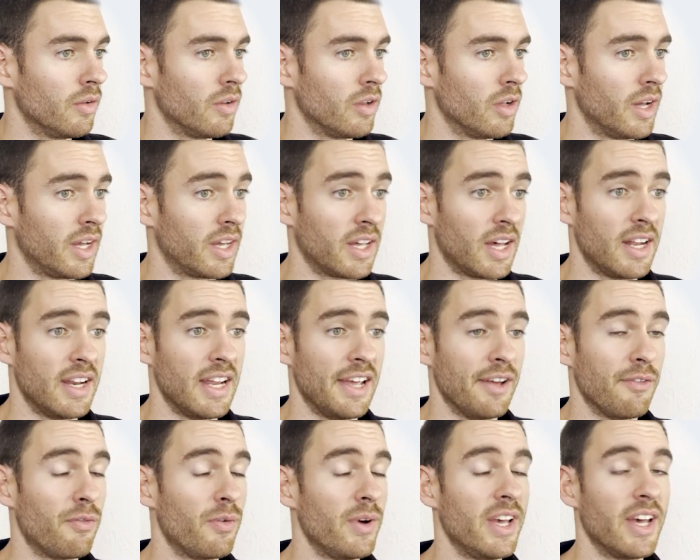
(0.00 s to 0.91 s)
Okay, now
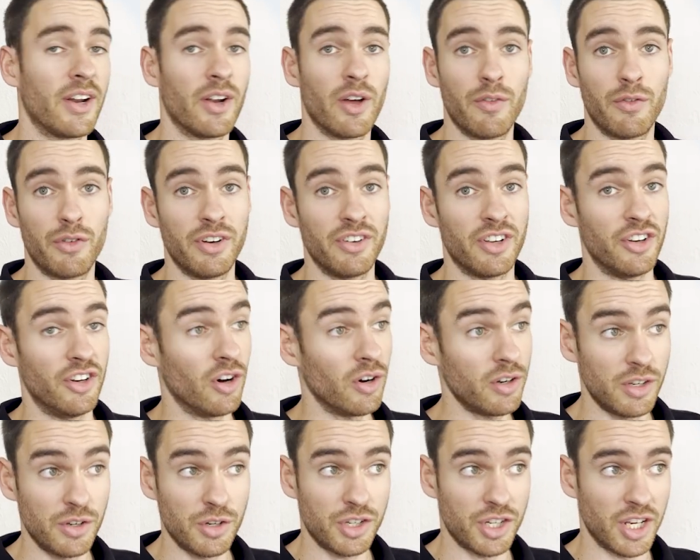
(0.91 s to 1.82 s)
if we head over into
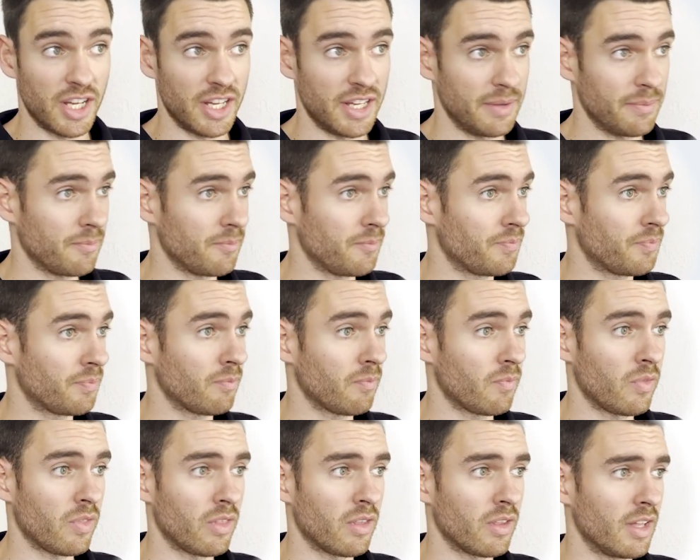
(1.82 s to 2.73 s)
DocuShare
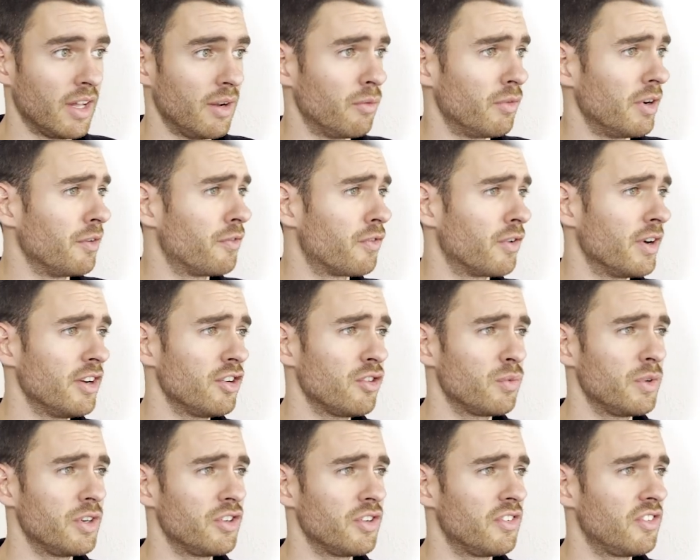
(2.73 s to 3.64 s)
and refresh,
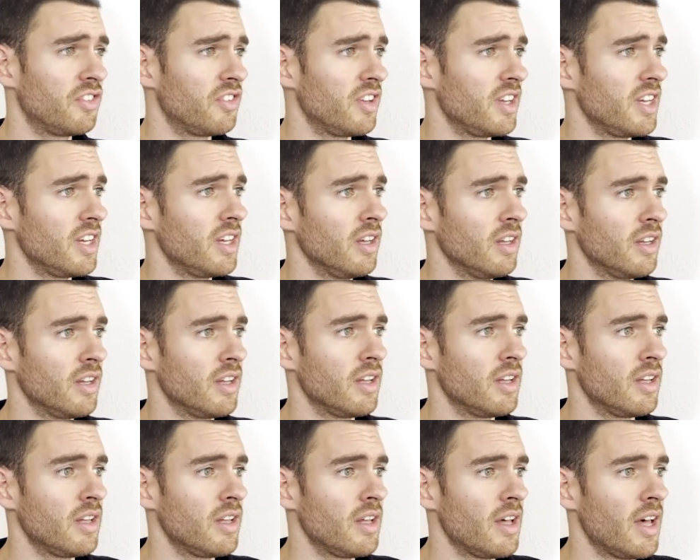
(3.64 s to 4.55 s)
we should see
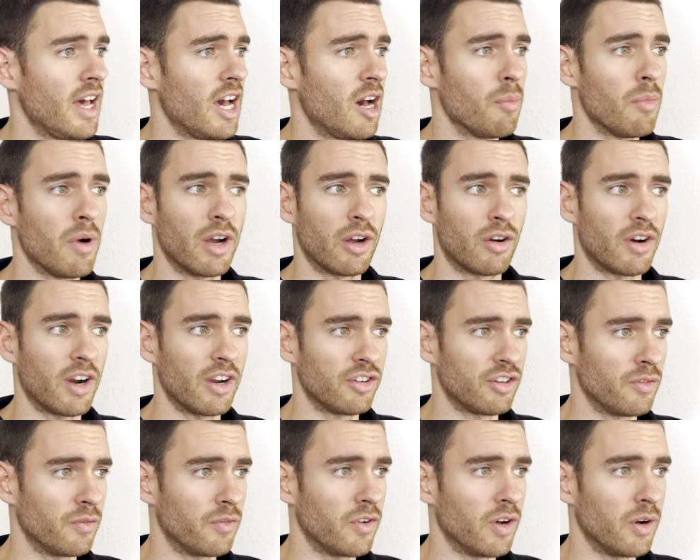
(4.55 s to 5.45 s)
our
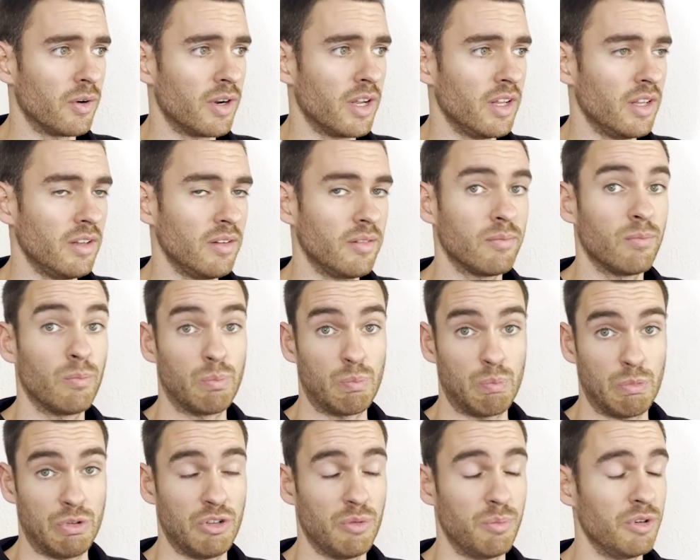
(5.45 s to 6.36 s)
migration folder.
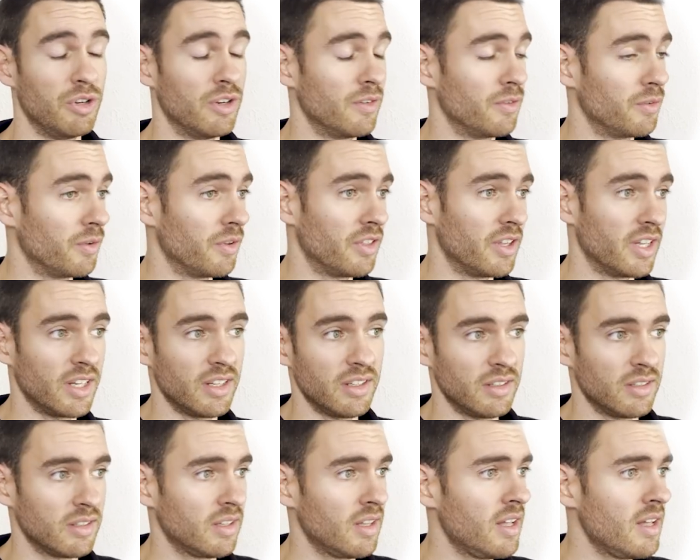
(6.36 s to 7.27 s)
It's a beautiful thing.
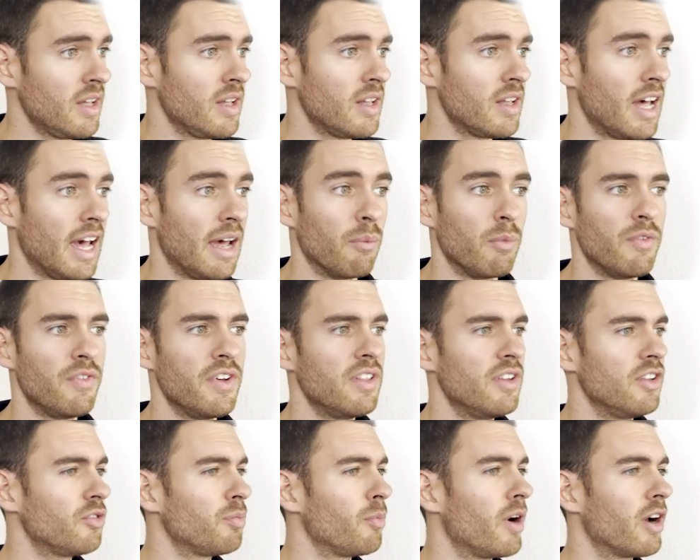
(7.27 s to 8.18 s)
And within
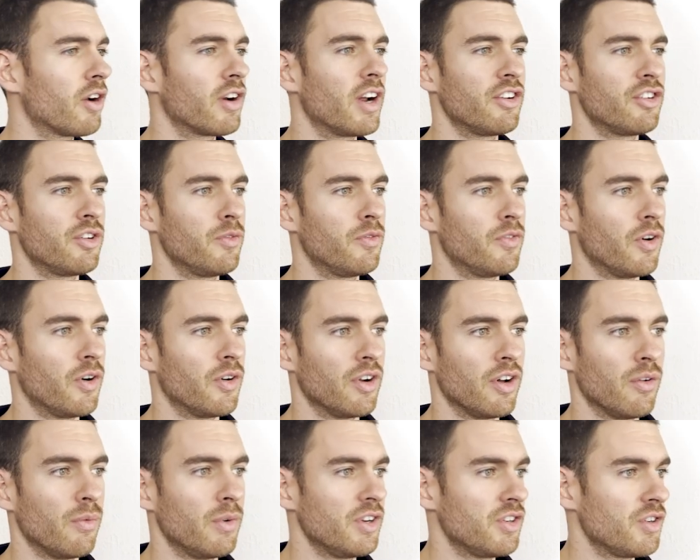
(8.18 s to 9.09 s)
this migration
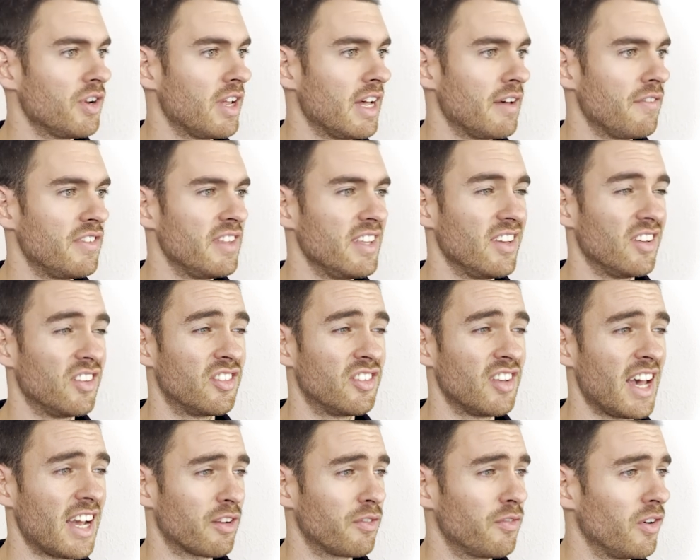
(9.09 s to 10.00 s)
folder, we should have the
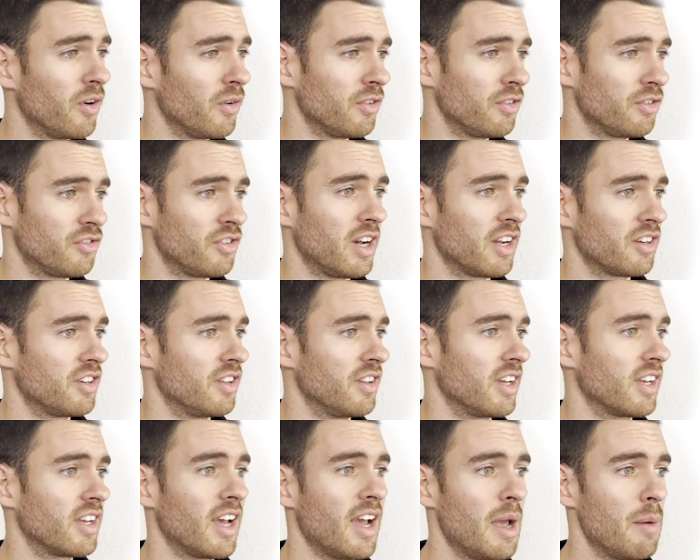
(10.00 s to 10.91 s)
exact folder structure
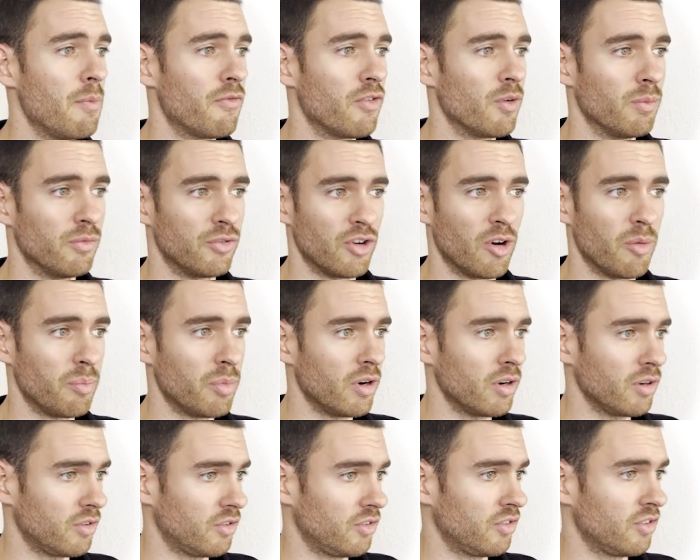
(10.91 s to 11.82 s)
that came from
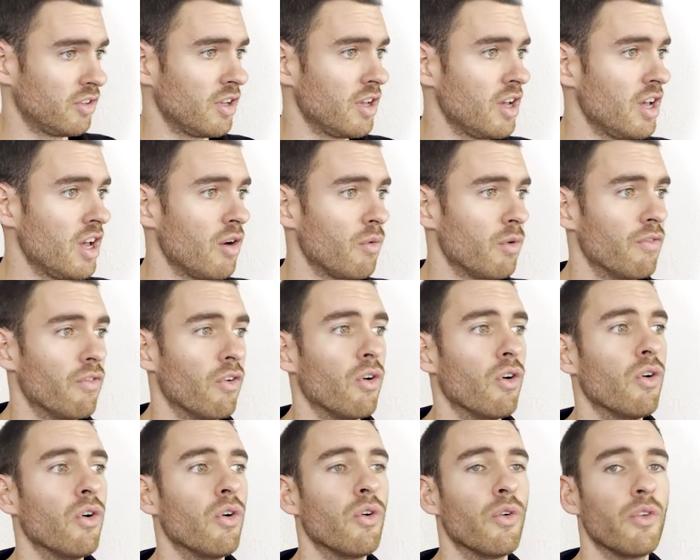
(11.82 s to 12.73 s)
Dropbox, with
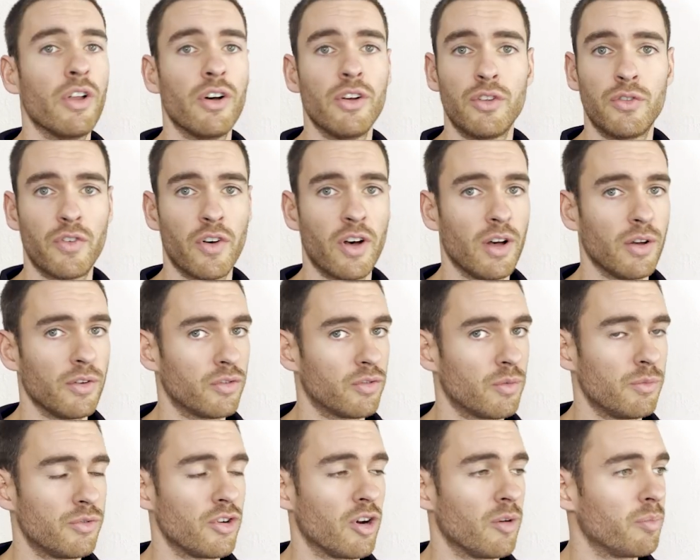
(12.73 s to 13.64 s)
all those files
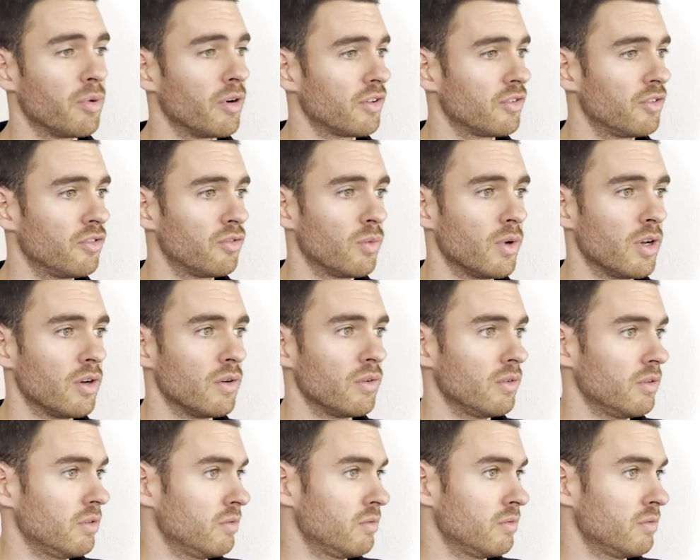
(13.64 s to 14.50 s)
from Dropbox as well.